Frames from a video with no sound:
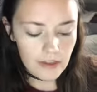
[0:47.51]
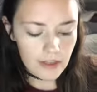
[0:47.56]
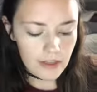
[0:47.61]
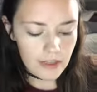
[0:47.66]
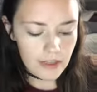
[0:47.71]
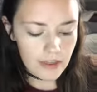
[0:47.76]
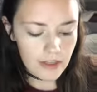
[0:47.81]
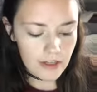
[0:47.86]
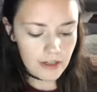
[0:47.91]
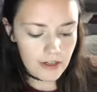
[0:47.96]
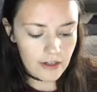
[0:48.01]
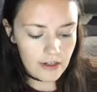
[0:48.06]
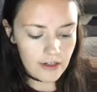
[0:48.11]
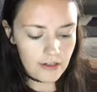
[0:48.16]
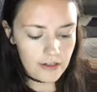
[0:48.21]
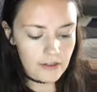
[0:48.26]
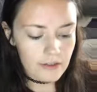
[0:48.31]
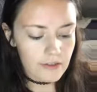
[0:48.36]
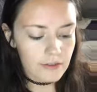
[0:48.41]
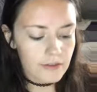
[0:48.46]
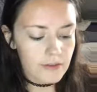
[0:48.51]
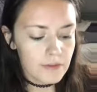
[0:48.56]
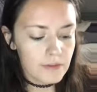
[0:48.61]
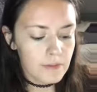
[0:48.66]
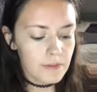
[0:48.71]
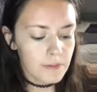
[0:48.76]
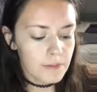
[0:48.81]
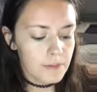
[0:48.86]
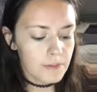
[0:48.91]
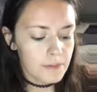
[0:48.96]
their
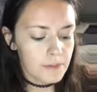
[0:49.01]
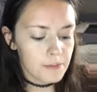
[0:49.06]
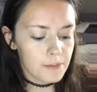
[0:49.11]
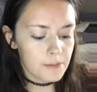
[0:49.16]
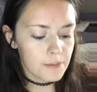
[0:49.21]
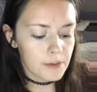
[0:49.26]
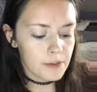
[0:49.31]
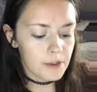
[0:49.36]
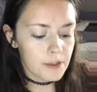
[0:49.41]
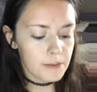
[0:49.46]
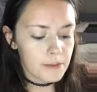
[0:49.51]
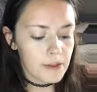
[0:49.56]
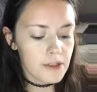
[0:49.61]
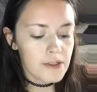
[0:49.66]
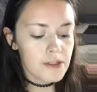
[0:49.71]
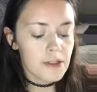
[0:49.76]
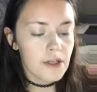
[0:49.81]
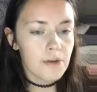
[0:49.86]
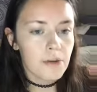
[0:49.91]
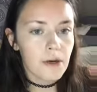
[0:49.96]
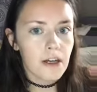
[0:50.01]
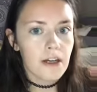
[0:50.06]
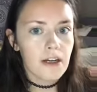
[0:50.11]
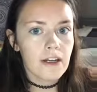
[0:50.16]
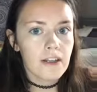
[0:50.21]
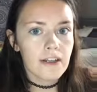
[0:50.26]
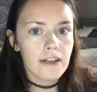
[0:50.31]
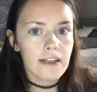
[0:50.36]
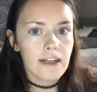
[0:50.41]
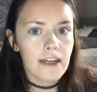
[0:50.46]
coupons don't work
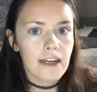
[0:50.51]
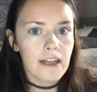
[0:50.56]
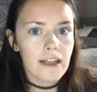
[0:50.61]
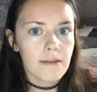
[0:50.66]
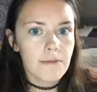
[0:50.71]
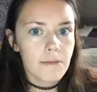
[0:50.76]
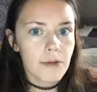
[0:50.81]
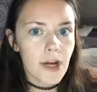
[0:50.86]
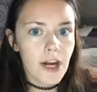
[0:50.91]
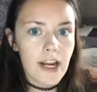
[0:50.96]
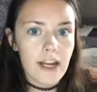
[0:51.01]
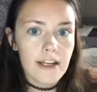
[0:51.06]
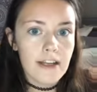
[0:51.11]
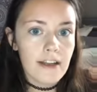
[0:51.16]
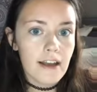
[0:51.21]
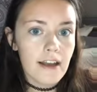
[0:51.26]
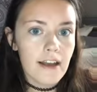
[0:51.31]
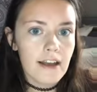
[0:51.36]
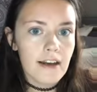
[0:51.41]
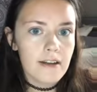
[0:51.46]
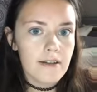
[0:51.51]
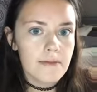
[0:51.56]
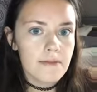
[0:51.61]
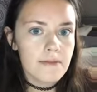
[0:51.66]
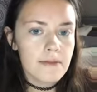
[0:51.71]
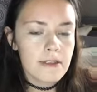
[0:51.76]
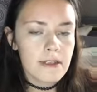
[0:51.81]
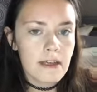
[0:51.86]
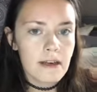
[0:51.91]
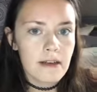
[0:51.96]
on like name brand
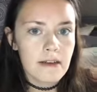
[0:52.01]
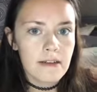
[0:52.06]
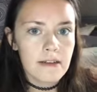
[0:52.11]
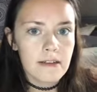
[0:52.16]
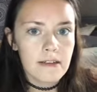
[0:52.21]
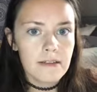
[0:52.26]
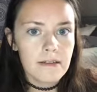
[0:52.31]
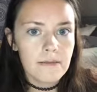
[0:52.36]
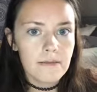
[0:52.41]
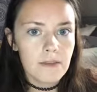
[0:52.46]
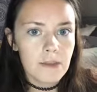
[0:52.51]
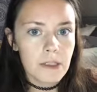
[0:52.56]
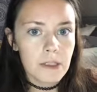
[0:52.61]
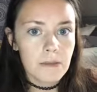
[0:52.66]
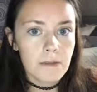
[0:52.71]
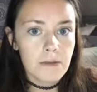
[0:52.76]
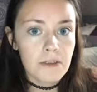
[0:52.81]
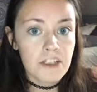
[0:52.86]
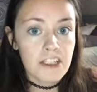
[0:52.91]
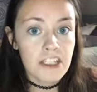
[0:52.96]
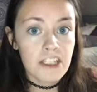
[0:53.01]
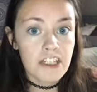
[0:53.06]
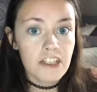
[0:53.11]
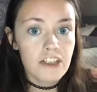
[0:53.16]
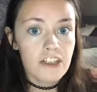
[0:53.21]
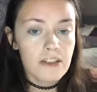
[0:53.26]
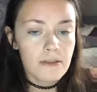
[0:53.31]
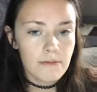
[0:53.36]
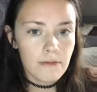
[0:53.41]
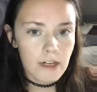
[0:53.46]
items or
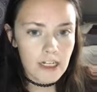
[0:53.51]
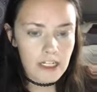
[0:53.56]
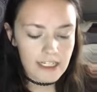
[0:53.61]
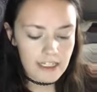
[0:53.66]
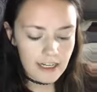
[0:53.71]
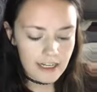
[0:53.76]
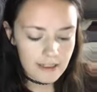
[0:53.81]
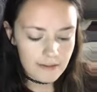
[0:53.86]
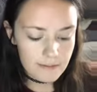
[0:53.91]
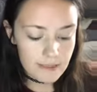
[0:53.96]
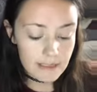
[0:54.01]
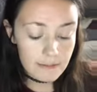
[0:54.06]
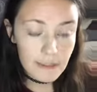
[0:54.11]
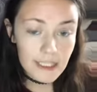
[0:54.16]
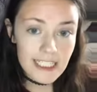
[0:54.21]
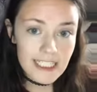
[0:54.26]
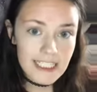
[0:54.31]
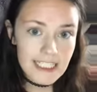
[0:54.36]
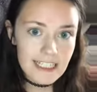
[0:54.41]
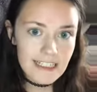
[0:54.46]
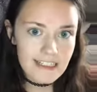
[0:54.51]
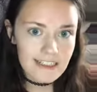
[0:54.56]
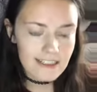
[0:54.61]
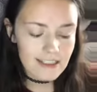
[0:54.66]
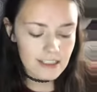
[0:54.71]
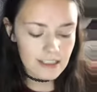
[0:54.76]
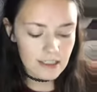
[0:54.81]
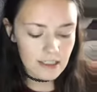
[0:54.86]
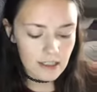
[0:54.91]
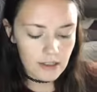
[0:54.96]
prestige brand items, but it did,
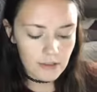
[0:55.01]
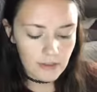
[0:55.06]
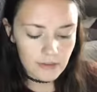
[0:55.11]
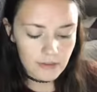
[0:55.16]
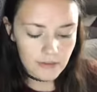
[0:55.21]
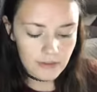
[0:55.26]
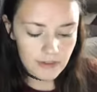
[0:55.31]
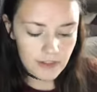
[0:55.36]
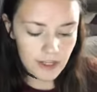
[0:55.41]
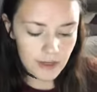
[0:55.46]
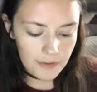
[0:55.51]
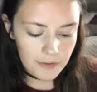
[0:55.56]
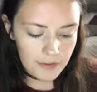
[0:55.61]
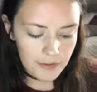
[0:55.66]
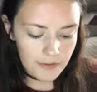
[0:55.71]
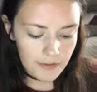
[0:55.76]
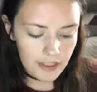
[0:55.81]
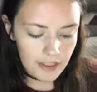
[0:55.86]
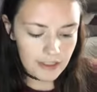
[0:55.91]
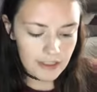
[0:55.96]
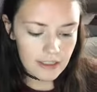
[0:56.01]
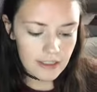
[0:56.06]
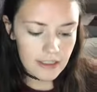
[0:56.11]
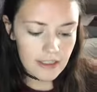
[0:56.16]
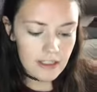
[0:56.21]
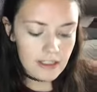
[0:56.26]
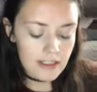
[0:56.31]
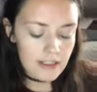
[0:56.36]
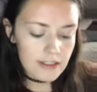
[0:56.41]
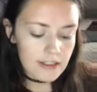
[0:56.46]
so that was fun.
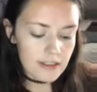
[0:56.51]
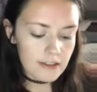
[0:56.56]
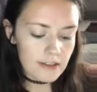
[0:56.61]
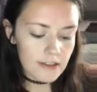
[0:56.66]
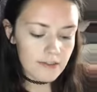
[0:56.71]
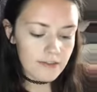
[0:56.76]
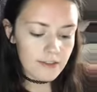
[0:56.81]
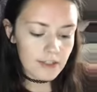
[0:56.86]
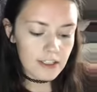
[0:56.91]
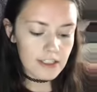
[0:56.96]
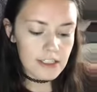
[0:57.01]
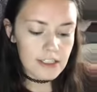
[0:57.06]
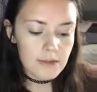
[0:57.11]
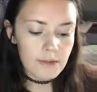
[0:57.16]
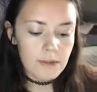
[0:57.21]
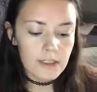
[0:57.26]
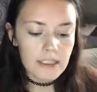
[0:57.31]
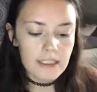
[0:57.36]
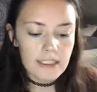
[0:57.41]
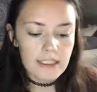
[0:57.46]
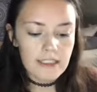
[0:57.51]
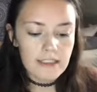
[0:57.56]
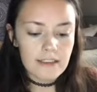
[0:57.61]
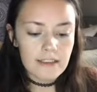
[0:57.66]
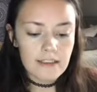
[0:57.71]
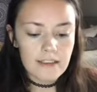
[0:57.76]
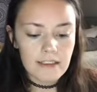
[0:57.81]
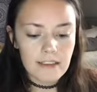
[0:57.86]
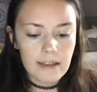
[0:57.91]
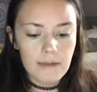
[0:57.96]
So the first
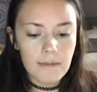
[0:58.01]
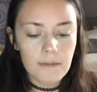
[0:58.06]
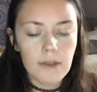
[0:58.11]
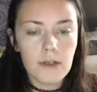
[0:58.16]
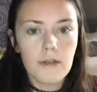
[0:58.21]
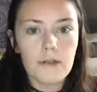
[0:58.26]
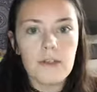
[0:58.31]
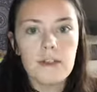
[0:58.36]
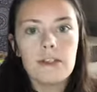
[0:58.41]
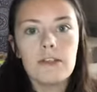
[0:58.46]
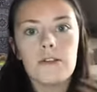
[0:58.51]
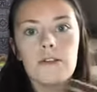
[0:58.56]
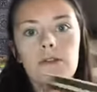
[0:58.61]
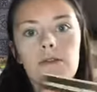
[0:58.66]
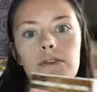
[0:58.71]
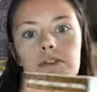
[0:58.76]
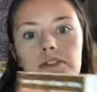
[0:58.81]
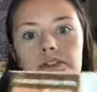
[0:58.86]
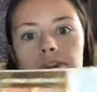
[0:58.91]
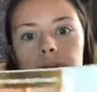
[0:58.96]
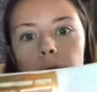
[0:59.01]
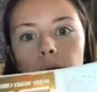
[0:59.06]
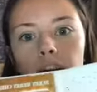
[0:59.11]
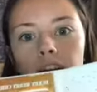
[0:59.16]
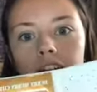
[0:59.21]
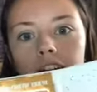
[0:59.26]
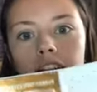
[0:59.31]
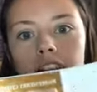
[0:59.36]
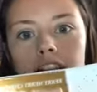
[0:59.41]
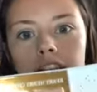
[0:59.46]
one that I'm going to
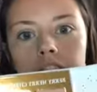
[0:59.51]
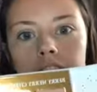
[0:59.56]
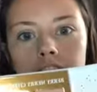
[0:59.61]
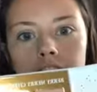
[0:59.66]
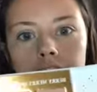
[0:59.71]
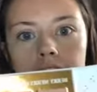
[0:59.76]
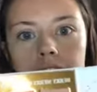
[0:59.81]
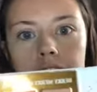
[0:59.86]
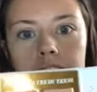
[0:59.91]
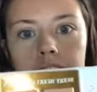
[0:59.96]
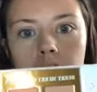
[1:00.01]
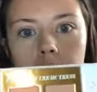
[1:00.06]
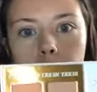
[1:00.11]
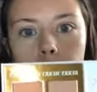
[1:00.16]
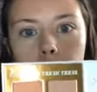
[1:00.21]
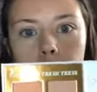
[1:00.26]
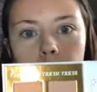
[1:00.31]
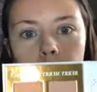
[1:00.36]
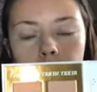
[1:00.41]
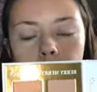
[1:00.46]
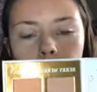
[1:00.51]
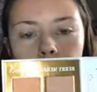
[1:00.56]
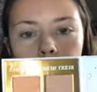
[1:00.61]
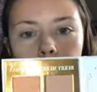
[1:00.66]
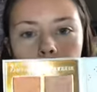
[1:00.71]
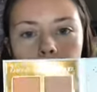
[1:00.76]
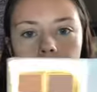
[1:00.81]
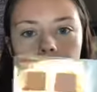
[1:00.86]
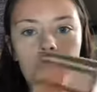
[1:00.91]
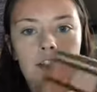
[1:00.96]
swatch is Berry
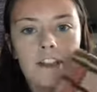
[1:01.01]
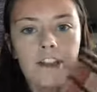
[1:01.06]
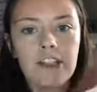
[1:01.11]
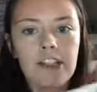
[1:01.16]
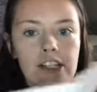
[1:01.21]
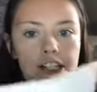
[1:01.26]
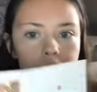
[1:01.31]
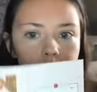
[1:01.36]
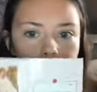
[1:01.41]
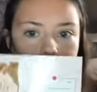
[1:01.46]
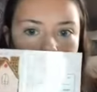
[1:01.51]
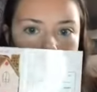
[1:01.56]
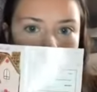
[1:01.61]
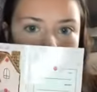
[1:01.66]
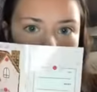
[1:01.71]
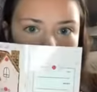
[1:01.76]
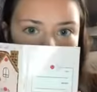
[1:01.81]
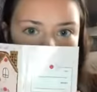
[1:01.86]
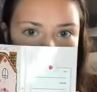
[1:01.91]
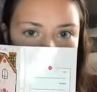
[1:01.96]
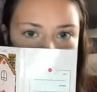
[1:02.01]
Merry Christmas,